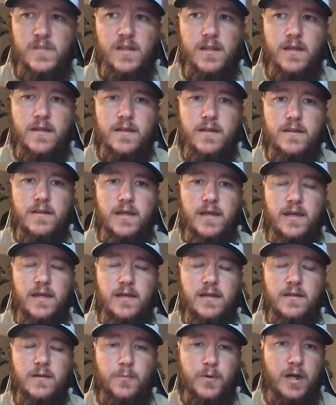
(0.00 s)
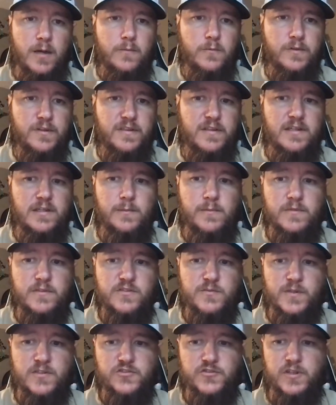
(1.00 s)
the problem with them,
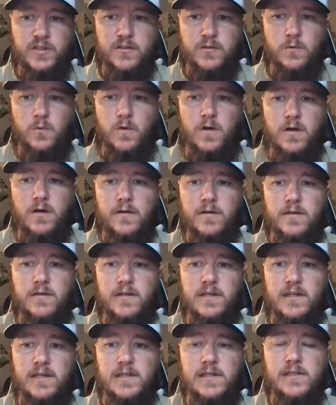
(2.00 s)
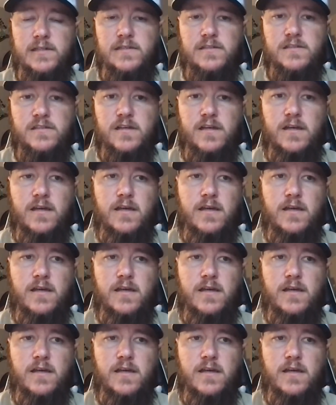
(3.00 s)
especially on the water, is